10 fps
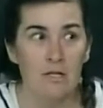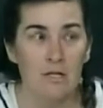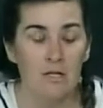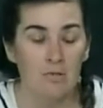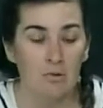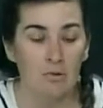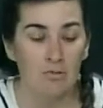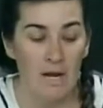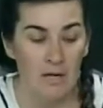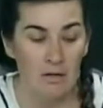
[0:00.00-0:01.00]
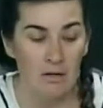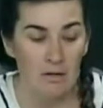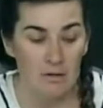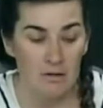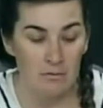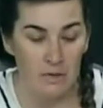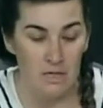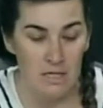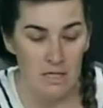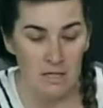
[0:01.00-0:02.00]
The greater the
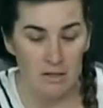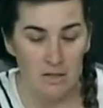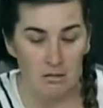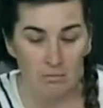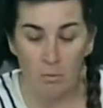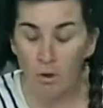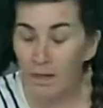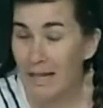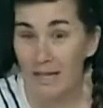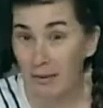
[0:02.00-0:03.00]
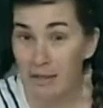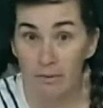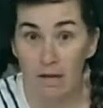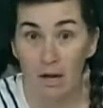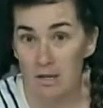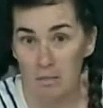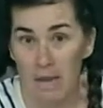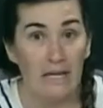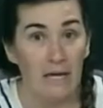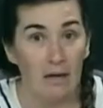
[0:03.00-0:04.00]
diversity, the more likely we are to
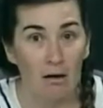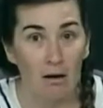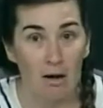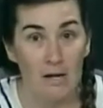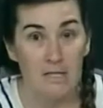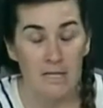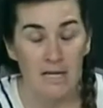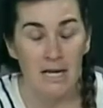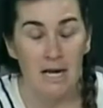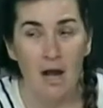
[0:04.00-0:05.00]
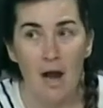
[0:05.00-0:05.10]
make it, honestly.